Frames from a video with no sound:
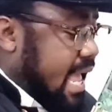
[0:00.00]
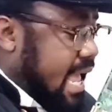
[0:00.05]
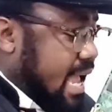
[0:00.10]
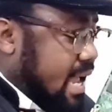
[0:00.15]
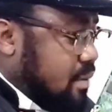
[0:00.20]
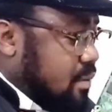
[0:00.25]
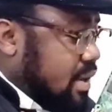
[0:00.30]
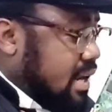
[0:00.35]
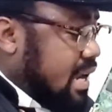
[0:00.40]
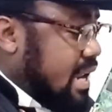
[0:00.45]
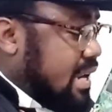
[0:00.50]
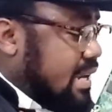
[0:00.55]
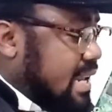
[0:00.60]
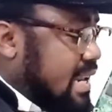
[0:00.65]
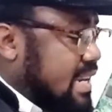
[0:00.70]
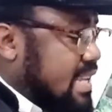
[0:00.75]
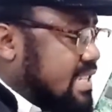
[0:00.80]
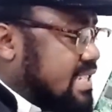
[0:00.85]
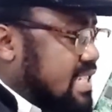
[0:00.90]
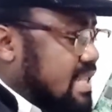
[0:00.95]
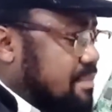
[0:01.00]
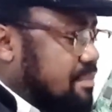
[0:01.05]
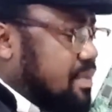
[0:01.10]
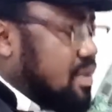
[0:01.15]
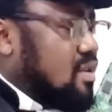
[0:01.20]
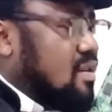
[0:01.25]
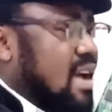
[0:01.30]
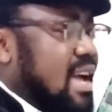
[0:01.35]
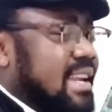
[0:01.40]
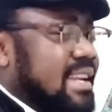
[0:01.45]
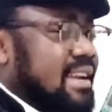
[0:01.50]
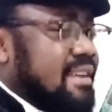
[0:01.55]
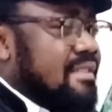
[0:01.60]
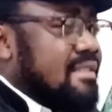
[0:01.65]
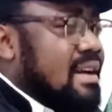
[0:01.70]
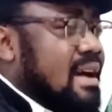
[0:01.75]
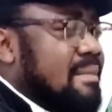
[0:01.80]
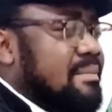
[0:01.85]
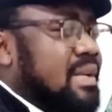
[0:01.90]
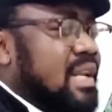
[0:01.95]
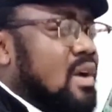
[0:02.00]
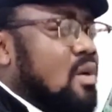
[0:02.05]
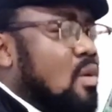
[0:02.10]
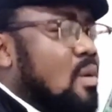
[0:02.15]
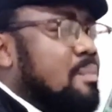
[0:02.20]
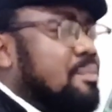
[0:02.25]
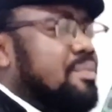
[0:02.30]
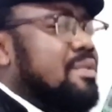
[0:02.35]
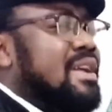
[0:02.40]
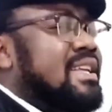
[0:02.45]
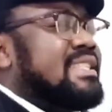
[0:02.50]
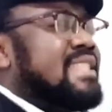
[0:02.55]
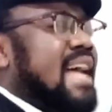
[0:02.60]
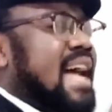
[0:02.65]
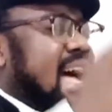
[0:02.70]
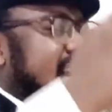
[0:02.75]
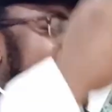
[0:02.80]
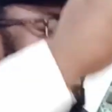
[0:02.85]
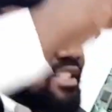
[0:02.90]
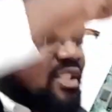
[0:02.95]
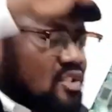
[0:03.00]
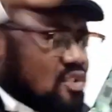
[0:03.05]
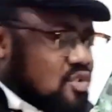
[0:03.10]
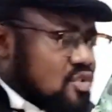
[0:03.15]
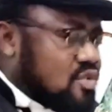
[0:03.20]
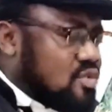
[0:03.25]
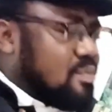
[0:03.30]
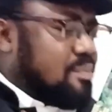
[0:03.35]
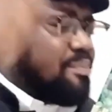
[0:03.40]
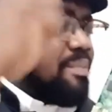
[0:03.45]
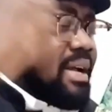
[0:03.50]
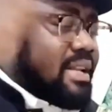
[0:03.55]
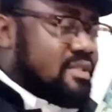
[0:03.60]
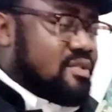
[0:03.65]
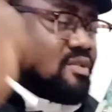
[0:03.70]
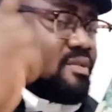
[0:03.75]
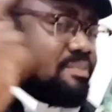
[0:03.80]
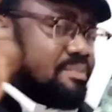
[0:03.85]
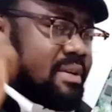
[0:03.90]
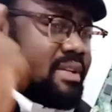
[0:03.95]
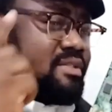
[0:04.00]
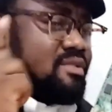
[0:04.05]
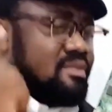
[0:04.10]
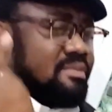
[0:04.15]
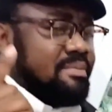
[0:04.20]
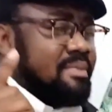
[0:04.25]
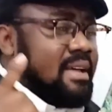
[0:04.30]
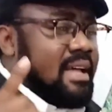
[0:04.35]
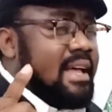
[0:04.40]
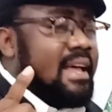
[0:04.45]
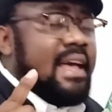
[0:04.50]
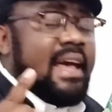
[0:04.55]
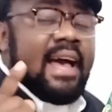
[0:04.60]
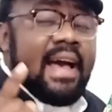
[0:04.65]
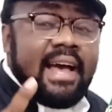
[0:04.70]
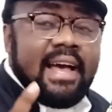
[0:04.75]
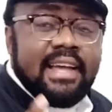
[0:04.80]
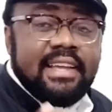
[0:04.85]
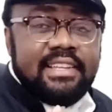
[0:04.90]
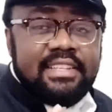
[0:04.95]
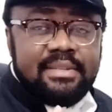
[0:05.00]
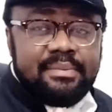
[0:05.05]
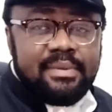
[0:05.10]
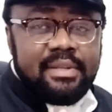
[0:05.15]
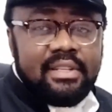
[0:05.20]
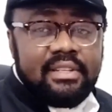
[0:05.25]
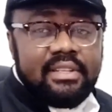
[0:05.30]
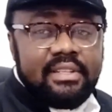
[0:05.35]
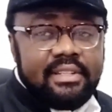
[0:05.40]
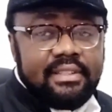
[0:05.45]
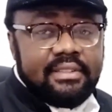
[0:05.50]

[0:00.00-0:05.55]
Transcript: and we learned that the CPU and the RAM, they operate at super high speed.